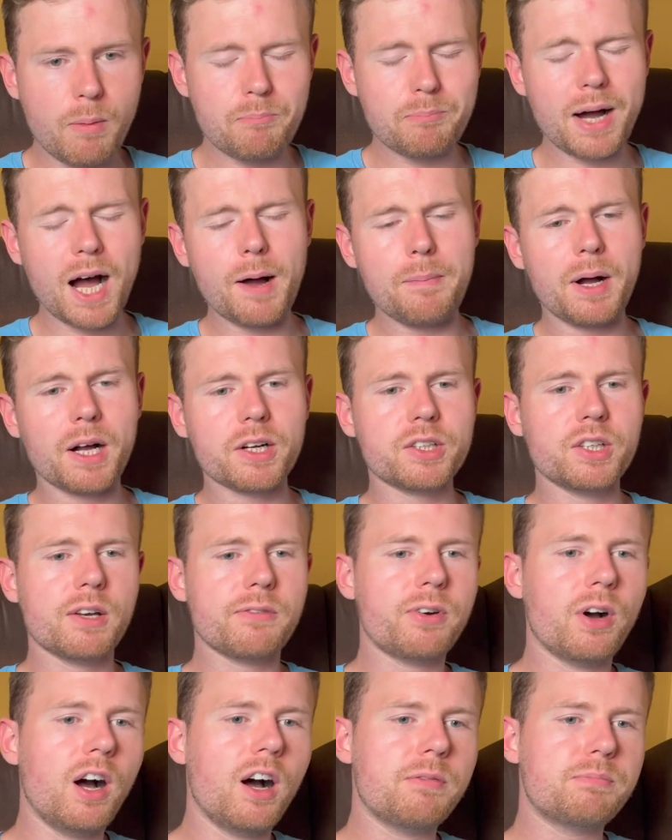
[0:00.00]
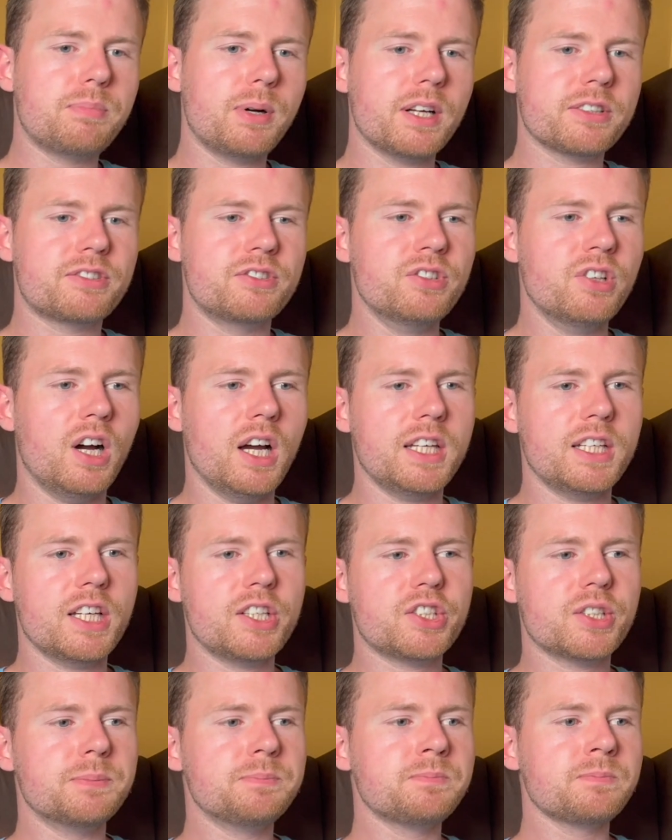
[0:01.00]
But about kind of half past
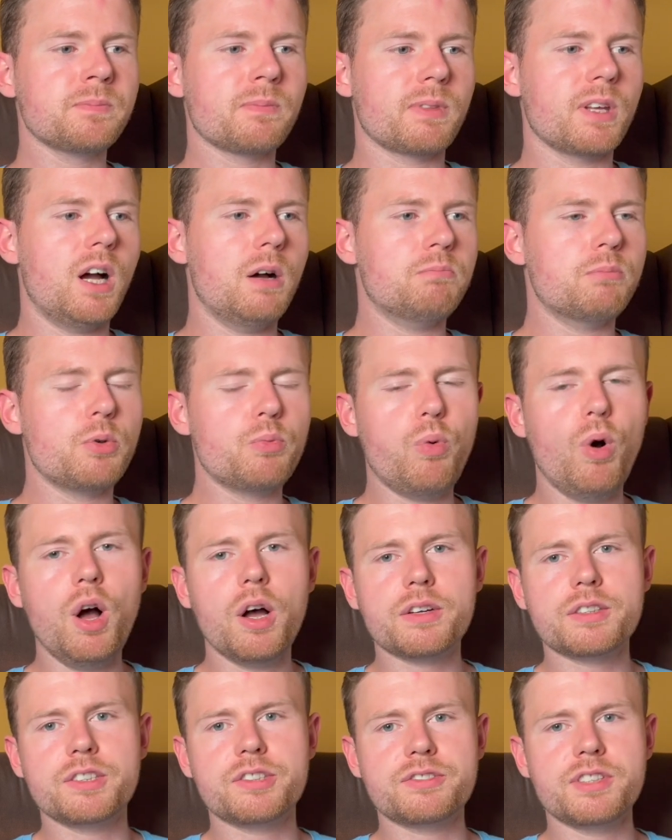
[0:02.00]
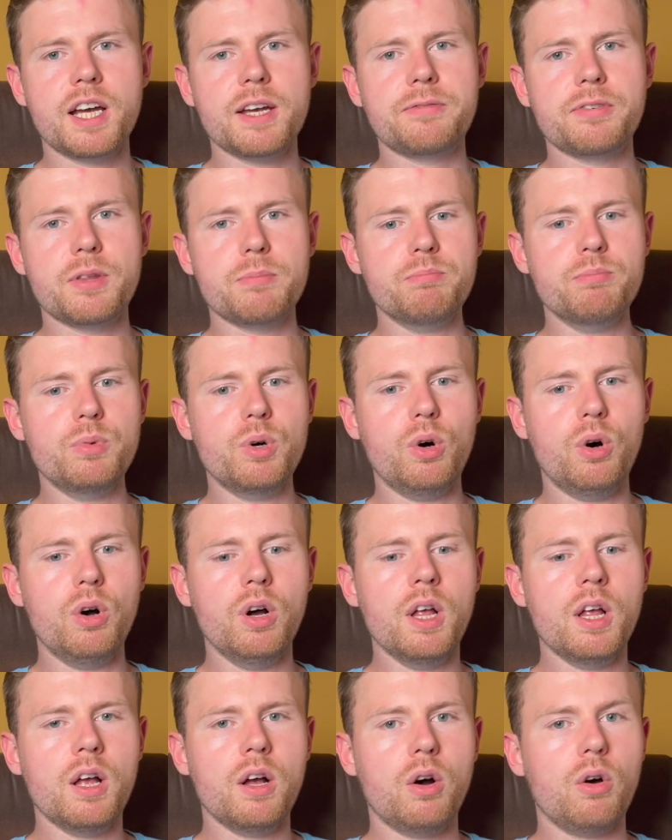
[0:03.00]
nine-ish, and um, we were going to stay for the more,
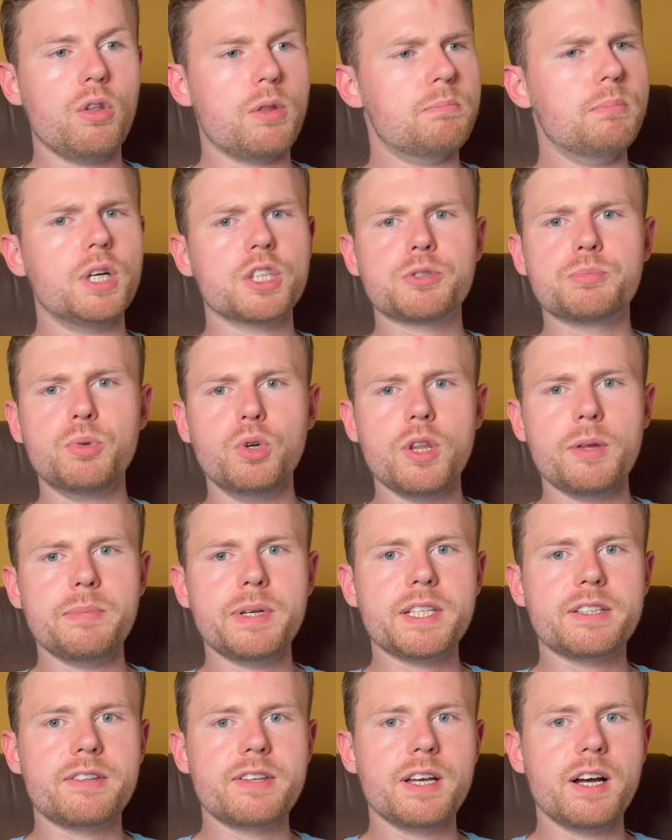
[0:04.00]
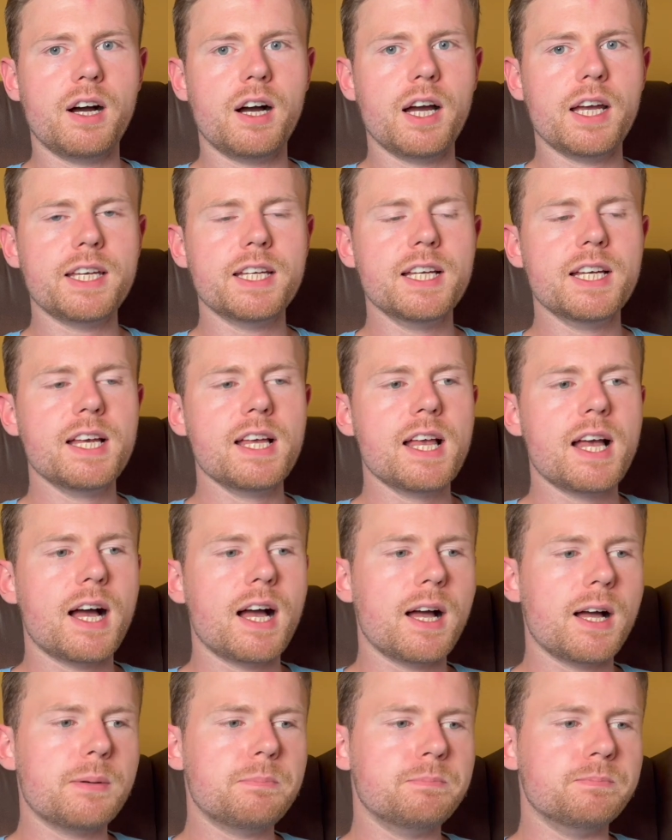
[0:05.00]
or the much more that meets the eye.
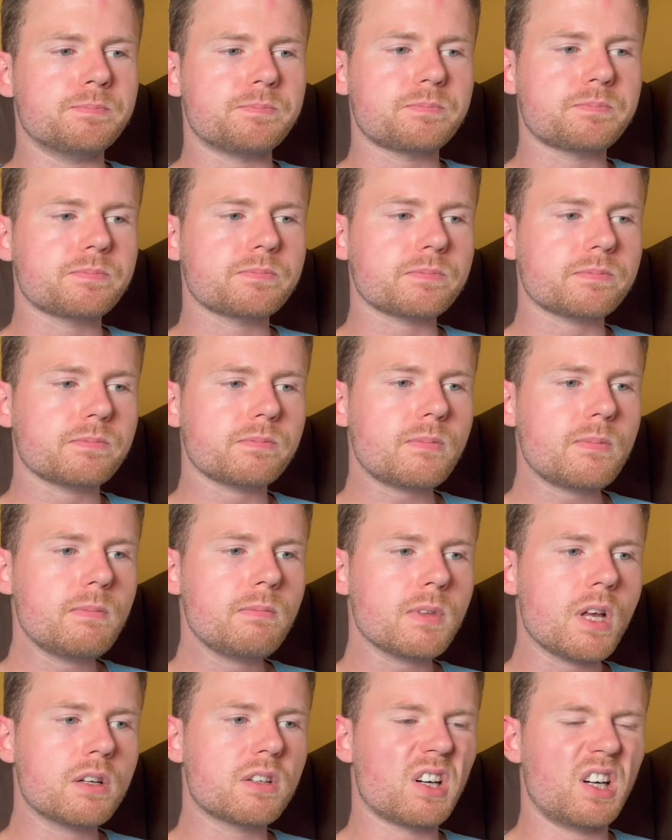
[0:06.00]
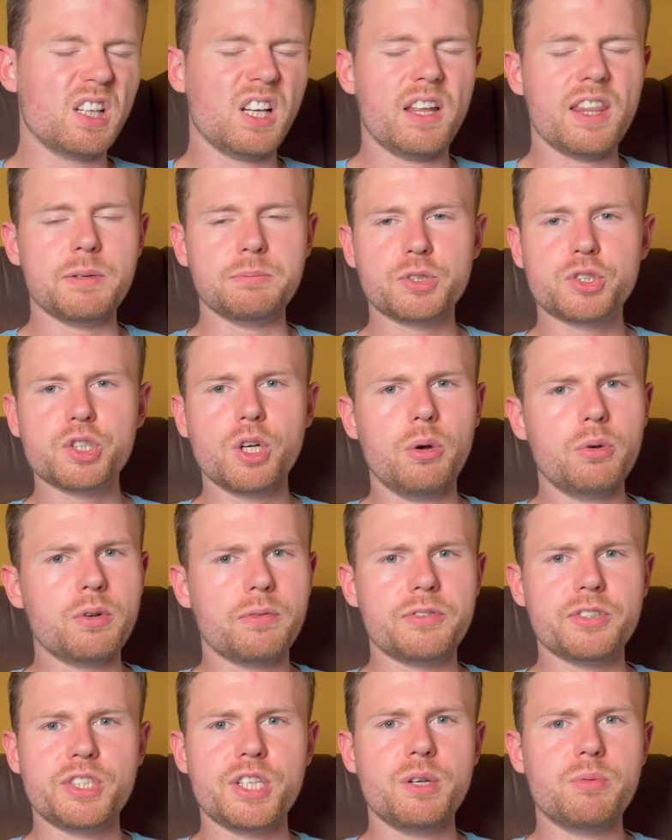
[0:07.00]
Um, kind of like them showing off
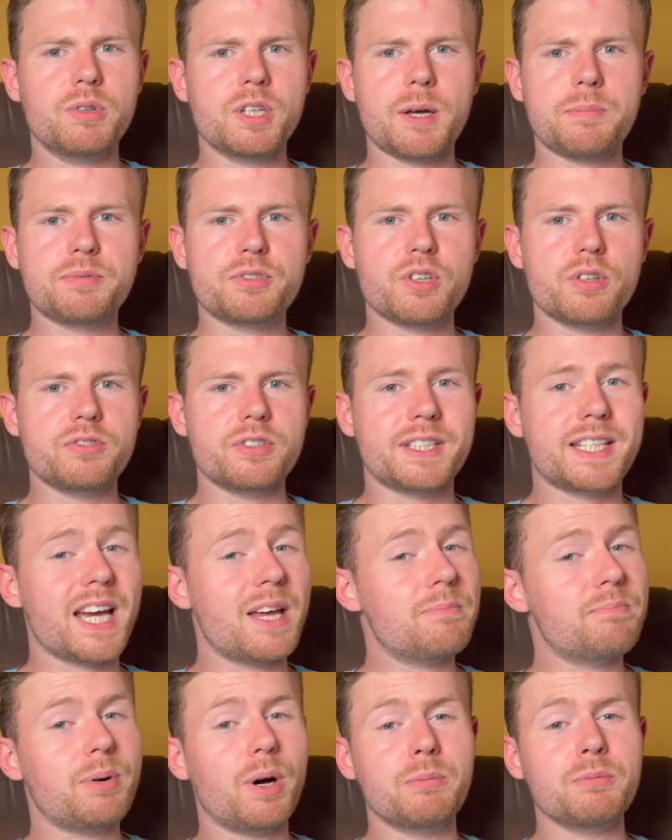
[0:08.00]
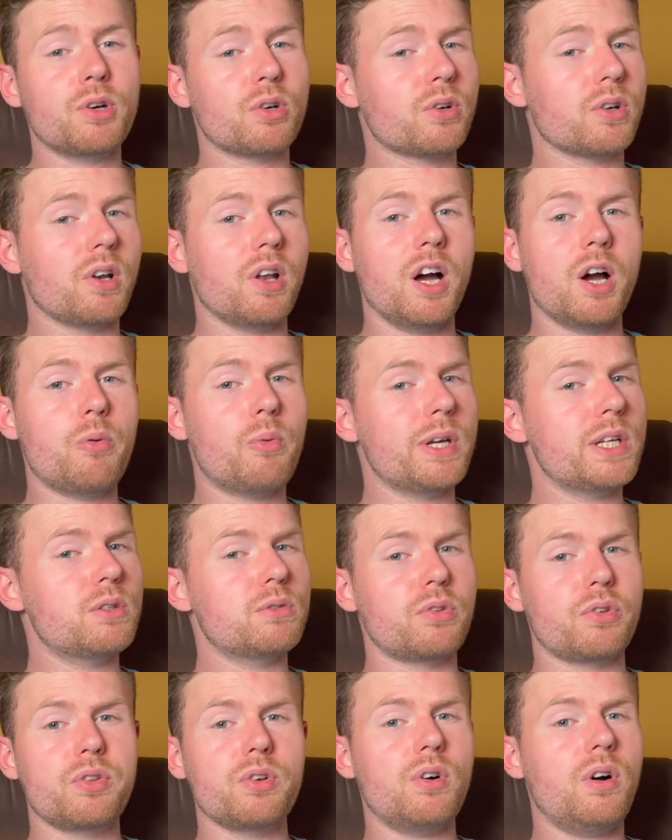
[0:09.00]
the G one episodes again, but I'm not going to lie, we all
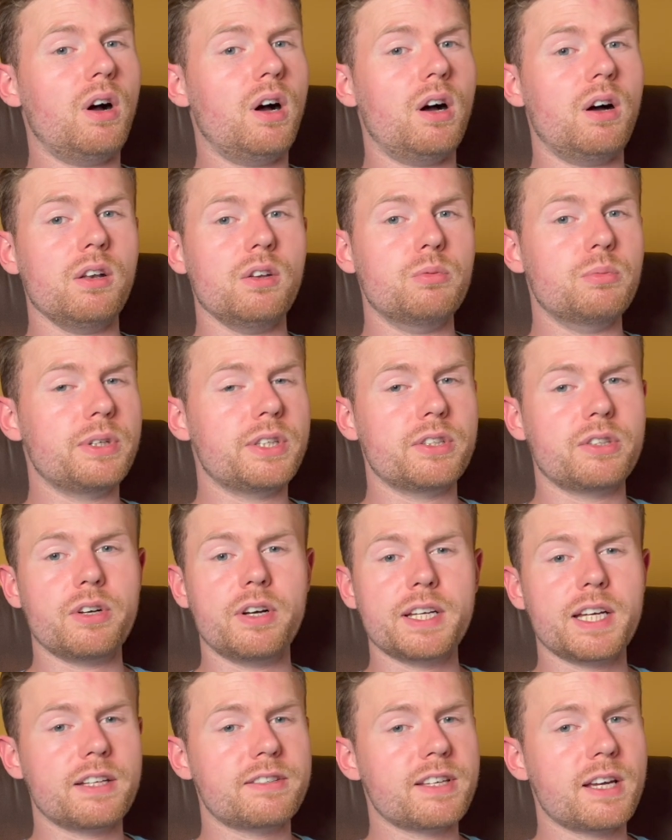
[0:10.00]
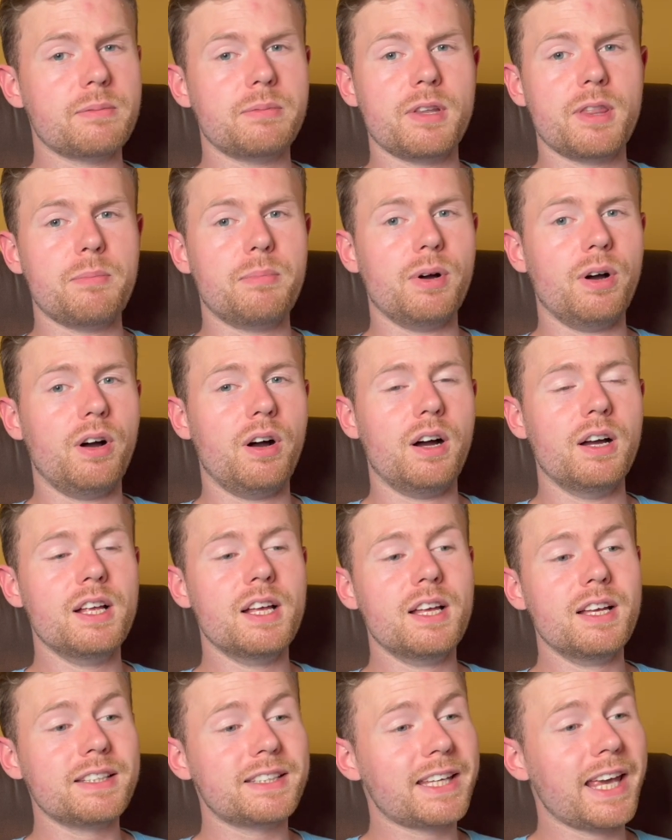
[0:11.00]
just thought, oh look, we're going to go get a table in the bar,
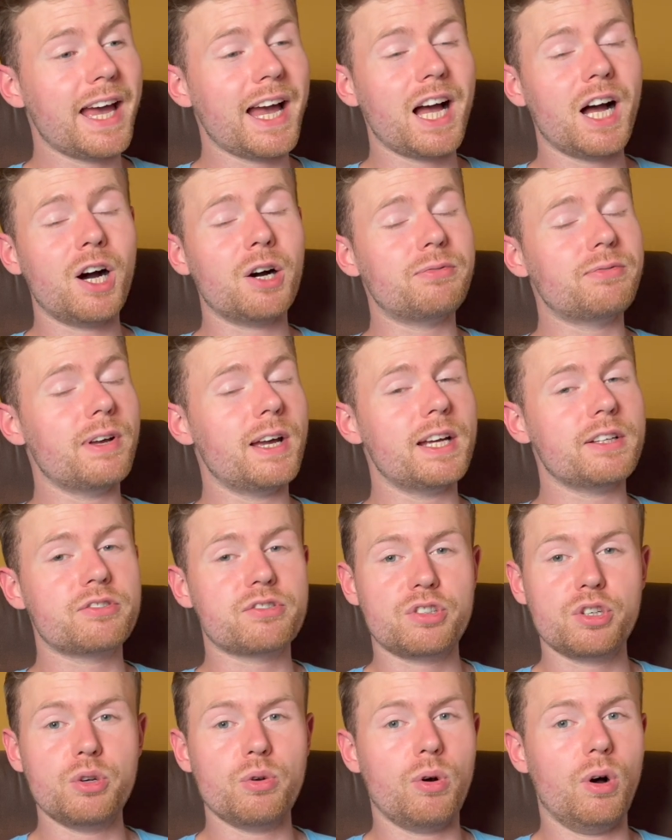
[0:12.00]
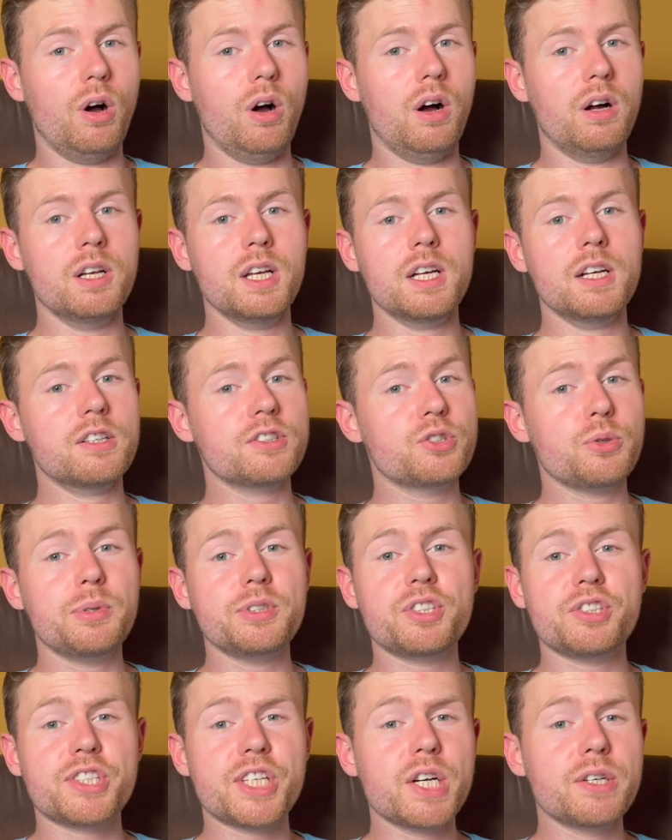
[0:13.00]
get out of it, it's too hot. So we
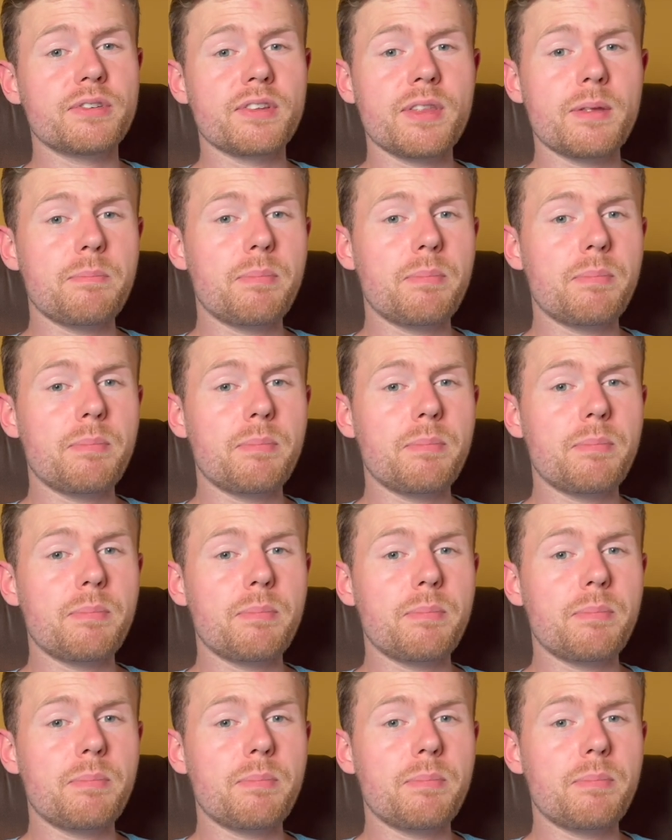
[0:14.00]
just chilled in the